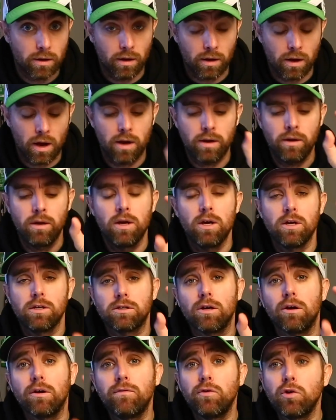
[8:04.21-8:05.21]
Okay,
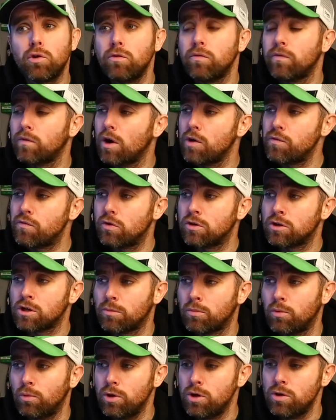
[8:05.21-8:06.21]
so if you go, for
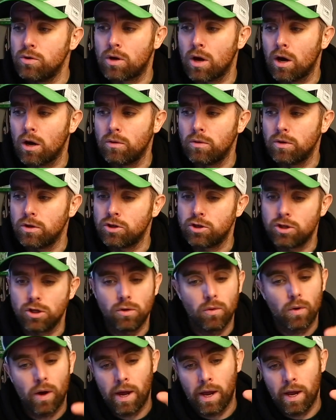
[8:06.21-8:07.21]
example, you go and
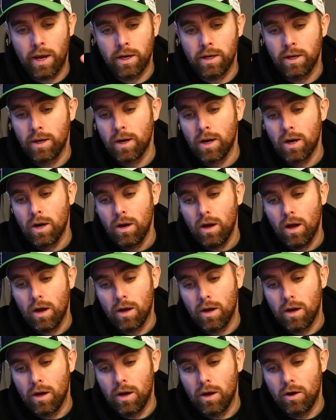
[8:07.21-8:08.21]
shoot a
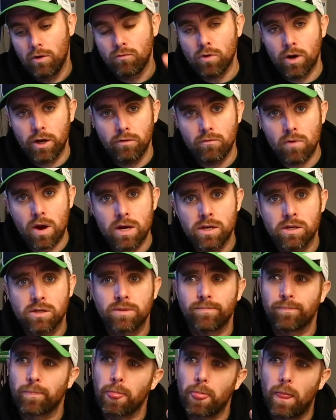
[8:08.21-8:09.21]
uh, running
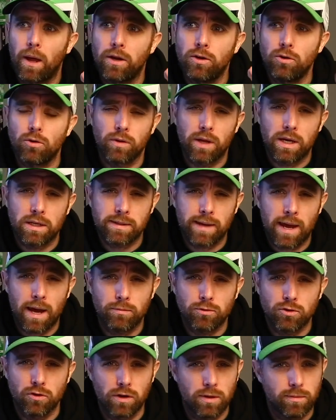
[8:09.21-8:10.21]
race and you're there to
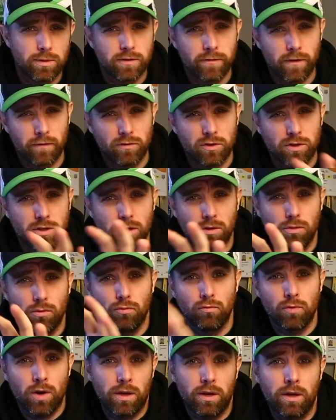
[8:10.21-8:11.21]
capture an image of every
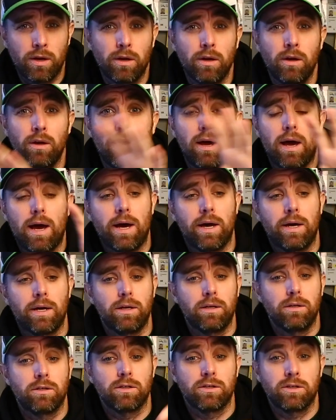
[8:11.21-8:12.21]
single runner
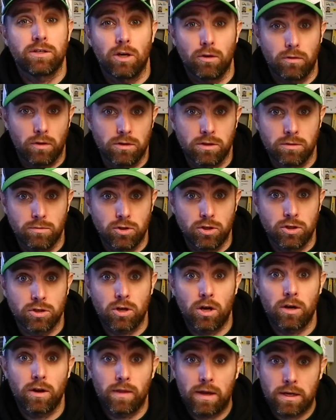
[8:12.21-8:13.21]
and to sell those images
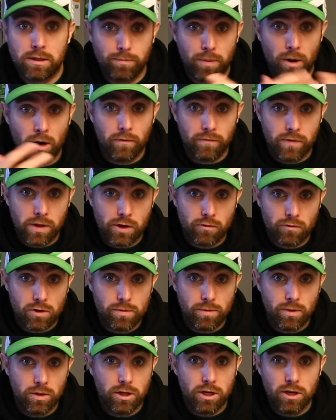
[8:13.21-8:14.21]
on, and that's part of the
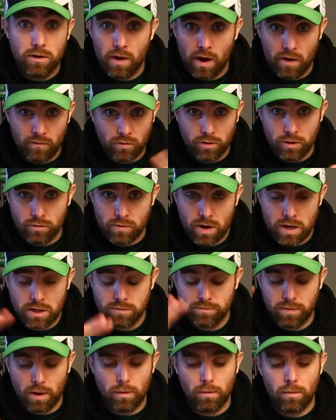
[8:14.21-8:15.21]
agreement that you have with Erase,
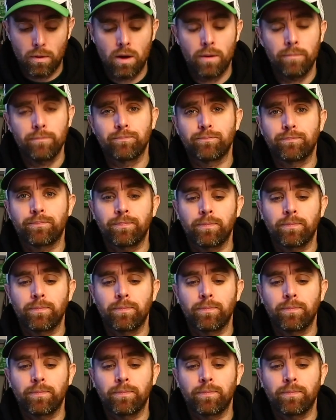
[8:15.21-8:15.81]
blah, blah, blah.